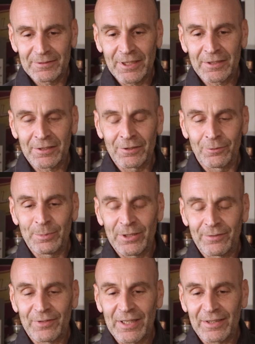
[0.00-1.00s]
getting a little bit
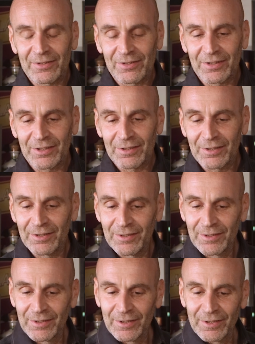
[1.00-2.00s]
of that
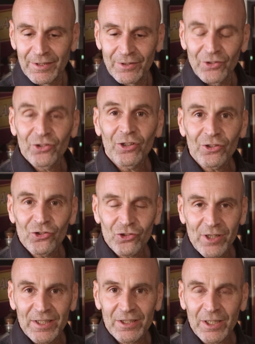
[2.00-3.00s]

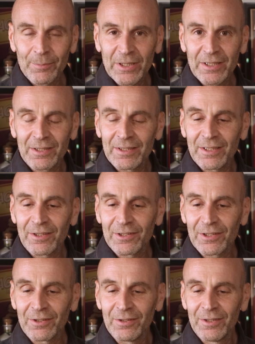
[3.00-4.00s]
sunshine coming in there,
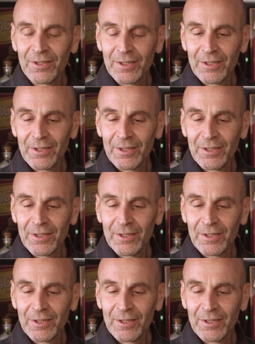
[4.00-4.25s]
you know.